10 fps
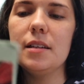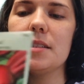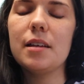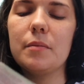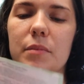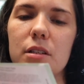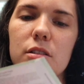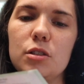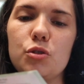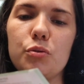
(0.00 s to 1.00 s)
some
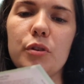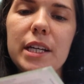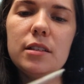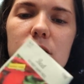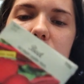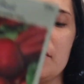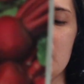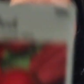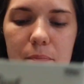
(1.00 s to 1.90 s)
Detroit dark red